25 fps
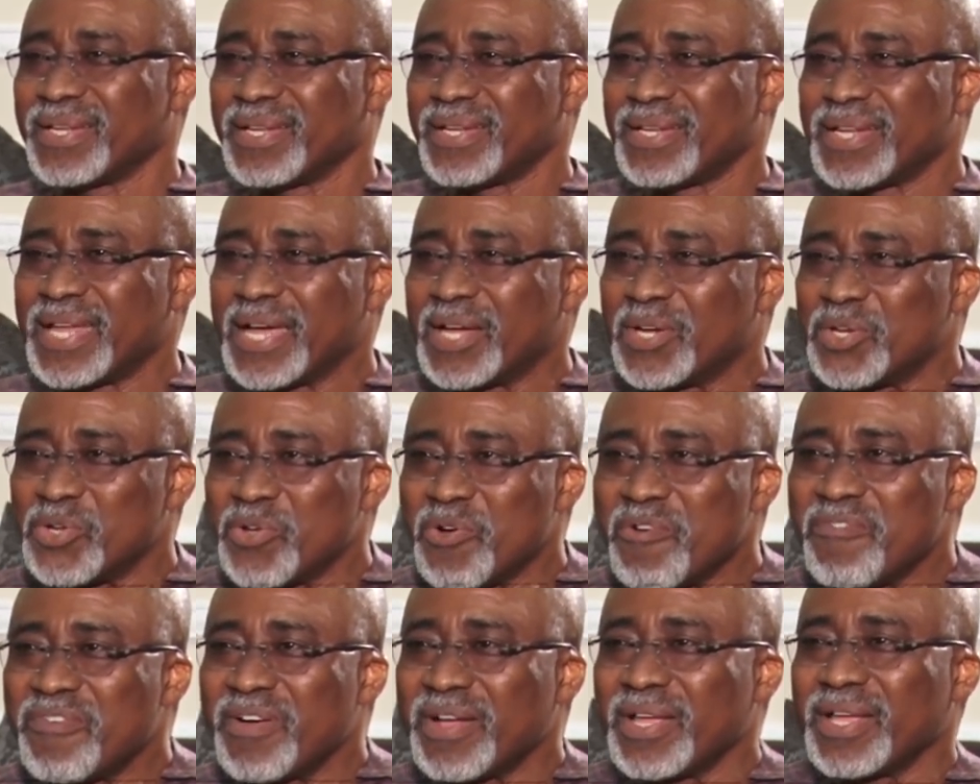Now the
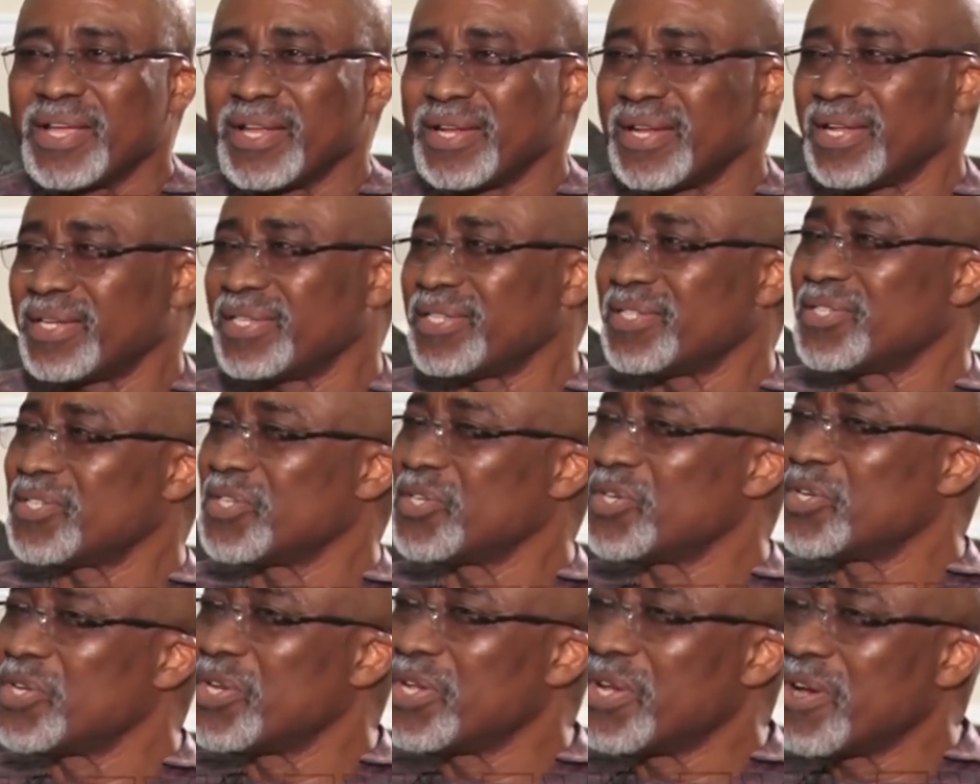overhead that is
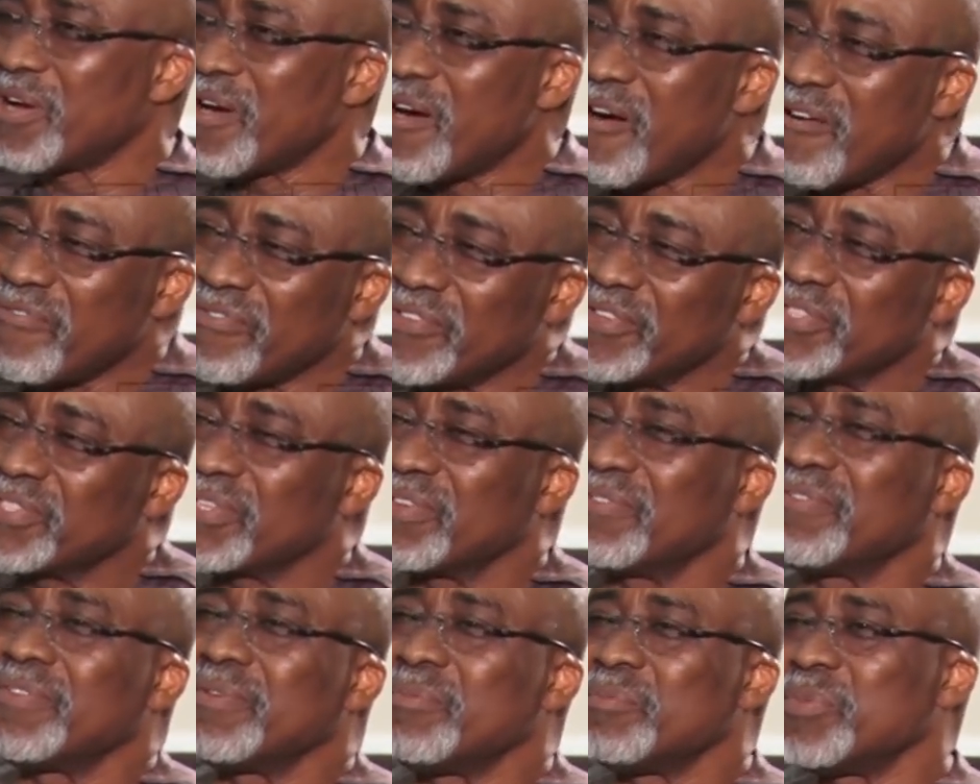in the office
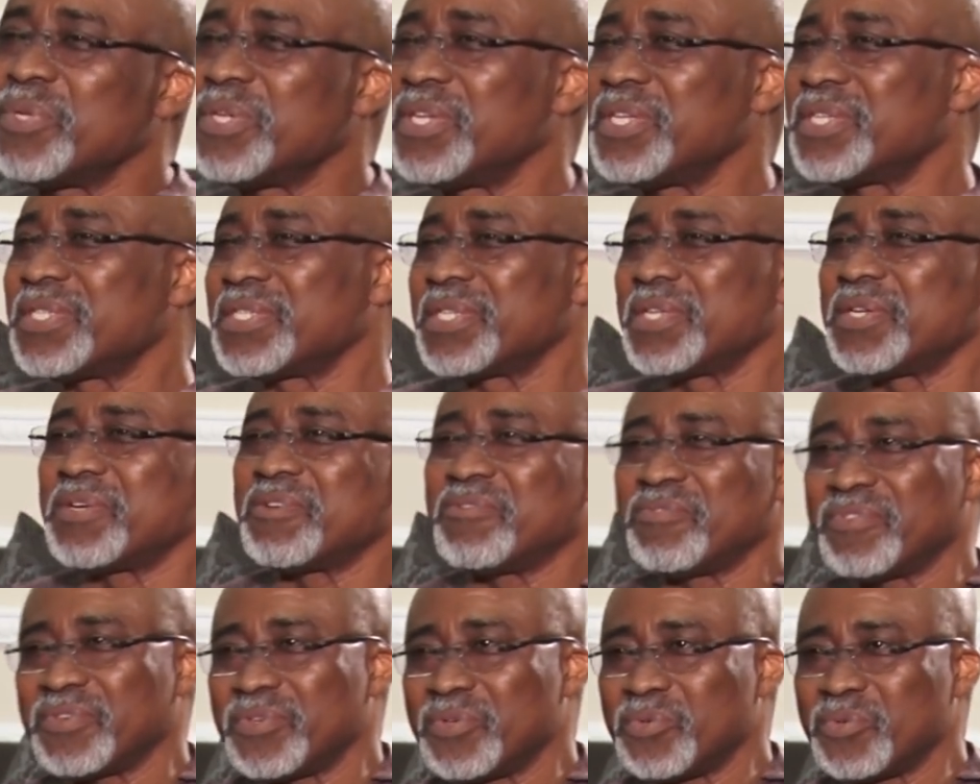of the Minister
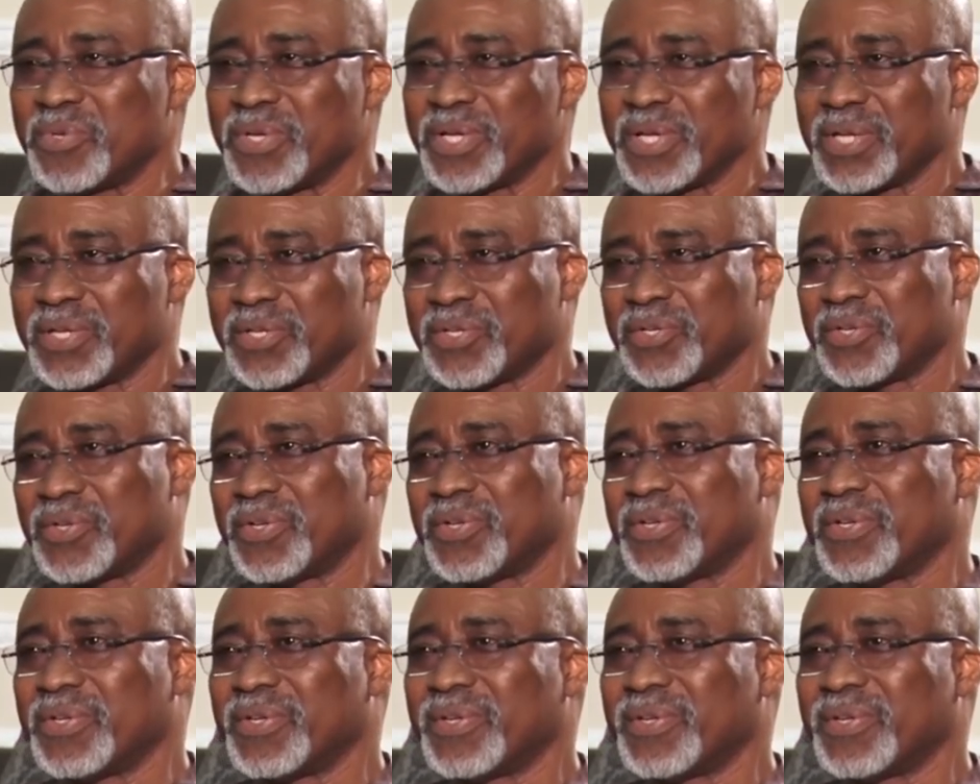of Education,